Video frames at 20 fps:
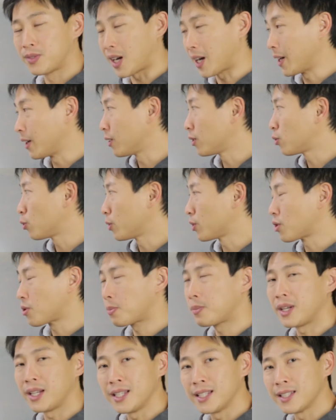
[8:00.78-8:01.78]
diodes, which
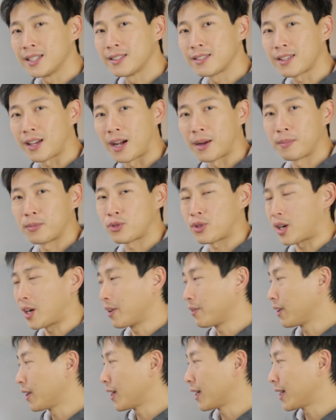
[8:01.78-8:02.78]
means I'm
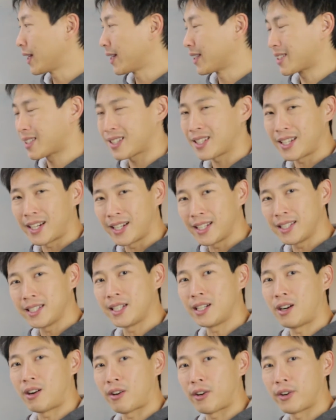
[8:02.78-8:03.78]
driving it
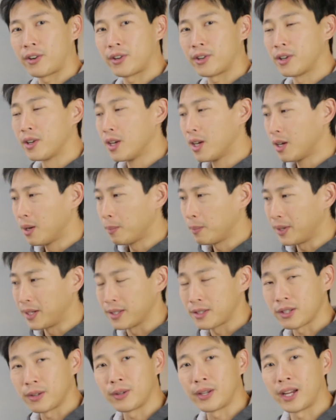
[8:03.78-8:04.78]
slightly harder, but
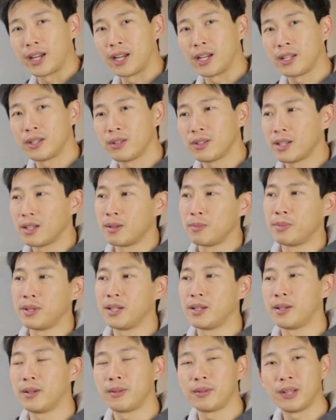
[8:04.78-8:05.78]
it's okay. You can be,
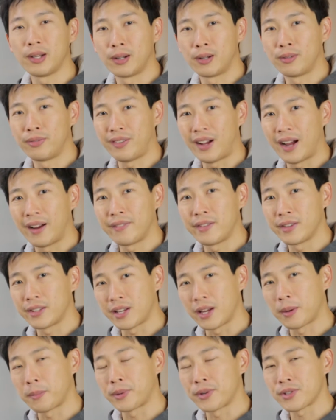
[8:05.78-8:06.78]
you know, 5 to
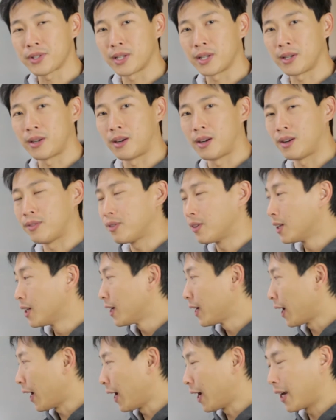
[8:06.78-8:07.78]
10% off
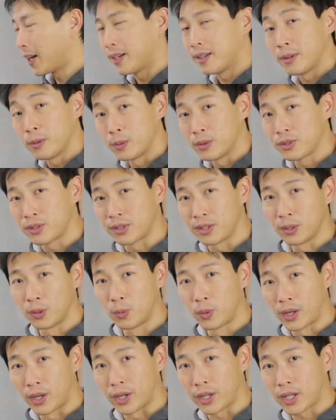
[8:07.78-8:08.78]
and it will still
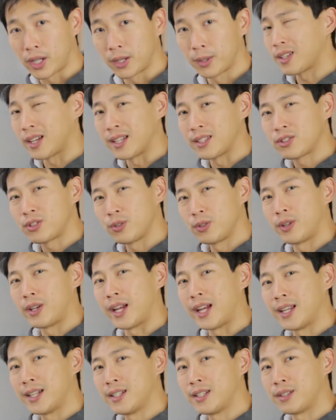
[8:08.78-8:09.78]
work. And so
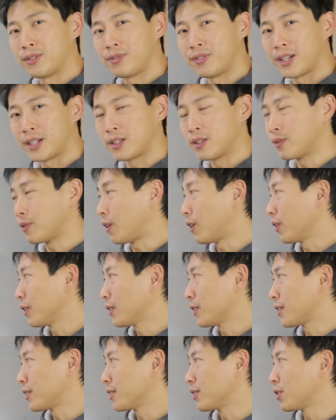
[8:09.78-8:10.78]
the end effect of all
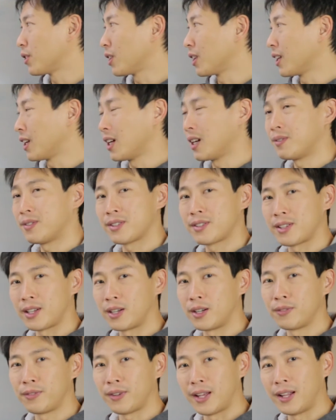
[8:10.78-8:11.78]
this is you're gonna have a
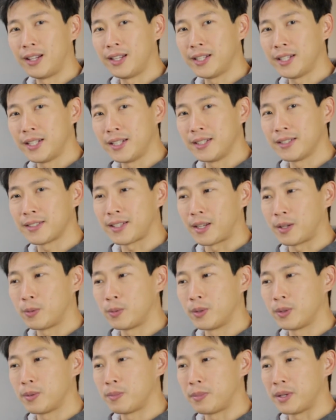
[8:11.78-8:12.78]
set of LEDs that
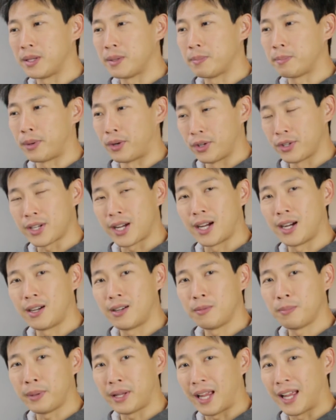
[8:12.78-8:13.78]
would be burnt
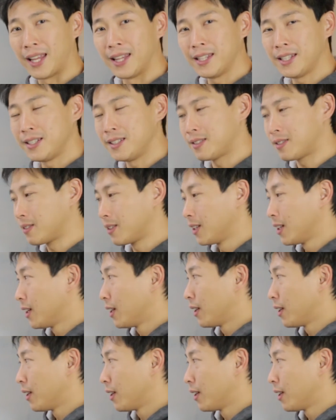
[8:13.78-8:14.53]
out, but at least